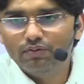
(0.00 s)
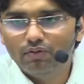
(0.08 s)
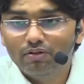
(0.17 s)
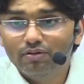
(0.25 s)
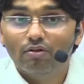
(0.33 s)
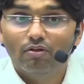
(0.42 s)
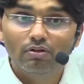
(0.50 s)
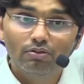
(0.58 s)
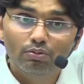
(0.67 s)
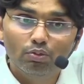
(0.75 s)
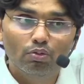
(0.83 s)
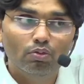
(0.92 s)
was
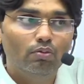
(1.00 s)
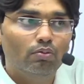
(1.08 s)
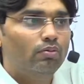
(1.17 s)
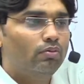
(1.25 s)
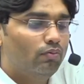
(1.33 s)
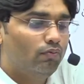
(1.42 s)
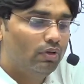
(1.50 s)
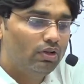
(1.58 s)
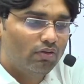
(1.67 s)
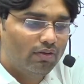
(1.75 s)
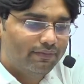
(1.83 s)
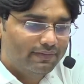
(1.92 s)
also one
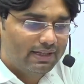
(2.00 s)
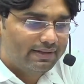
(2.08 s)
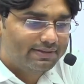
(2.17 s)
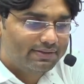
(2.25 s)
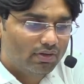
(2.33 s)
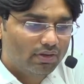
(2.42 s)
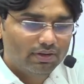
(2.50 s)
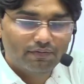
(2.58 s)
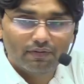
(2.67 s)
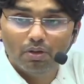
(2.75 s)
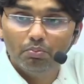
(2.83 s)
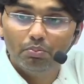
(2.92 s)
of the scholars
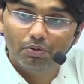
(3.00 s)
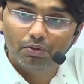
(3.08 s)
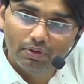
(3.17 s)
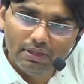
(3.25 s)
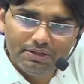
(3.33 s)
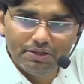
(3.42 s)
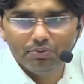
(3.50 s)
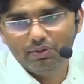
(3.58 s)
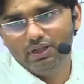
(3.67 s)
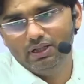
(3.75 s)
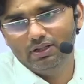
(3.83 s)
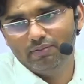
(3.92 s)
from progressive
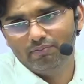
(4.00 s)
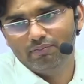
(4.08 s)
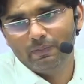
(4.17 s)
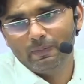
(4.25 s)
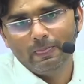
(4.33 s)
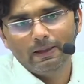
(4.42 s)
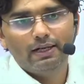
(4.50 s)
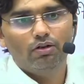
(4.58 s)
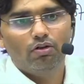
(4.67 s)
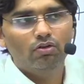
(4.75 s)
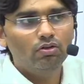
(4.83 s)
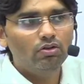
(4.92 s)
era, and
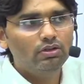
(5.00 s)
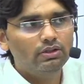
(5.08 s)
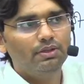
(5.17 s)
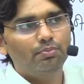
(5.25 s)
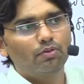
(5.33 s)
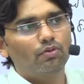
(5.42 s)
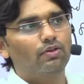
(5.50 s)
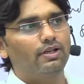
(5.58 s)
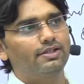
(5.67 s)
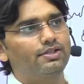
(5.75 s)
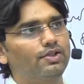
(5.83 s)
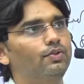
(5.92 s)
all the
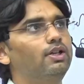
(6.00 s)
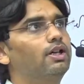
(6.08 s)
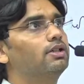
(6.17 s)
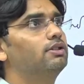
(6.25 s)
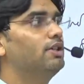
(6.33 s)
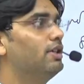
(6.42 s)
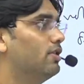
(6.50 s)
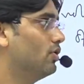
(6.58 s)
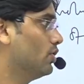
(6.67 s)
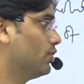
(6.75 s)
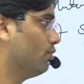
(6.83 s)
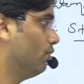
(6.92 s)
progressive era
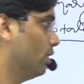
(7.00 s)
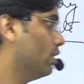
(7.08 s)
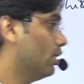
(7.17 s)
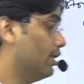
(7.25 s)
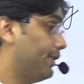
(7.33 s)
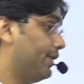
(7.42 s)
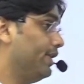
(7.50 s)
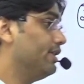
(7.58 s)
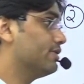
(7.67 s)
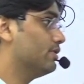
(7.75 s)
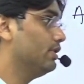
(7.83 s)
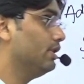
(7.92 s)
thinkers were
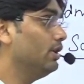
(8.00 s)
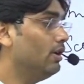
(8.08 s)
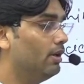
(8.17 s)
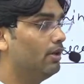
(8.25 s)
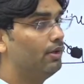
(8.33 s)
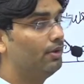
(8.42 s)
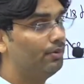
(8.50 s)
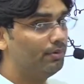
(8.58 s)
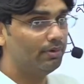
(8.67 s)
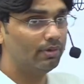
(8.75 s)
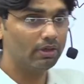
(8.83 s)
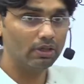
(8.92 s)
against the
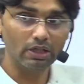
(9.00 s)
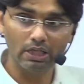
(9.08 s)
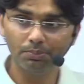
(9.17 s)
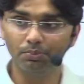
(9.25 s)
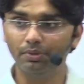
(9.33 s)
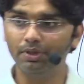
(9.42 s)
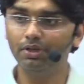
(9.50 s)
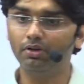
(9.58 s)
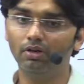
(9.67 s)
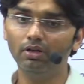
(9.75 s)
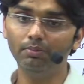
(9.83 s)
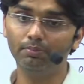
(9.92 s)
corporate
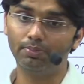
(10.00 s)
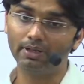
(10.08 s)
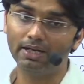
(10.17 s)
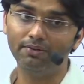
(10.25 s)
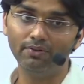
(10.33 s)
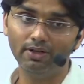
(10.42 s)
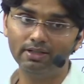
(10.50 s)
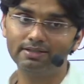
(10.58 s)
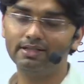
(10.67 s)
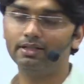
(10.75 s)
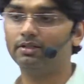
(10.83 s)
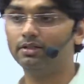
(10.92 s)
or private
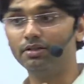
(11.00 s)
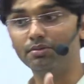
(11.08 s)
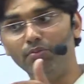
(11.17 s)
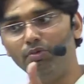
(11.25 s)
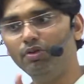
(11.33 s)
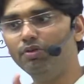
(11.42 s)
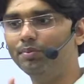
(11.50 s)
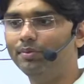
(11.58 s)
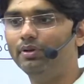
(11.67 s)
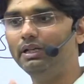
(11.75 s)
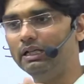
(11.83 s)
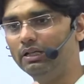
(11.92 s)
sector
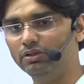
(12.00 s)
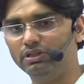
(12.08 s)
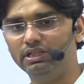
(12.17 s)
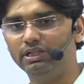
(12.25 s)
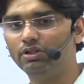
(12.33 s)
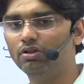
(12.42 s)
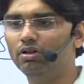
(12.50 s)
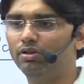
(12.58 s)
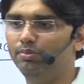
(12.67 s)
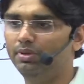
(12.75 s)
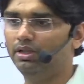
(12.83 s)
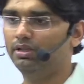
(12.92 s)
monopoly on the
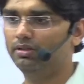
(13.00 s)
economy.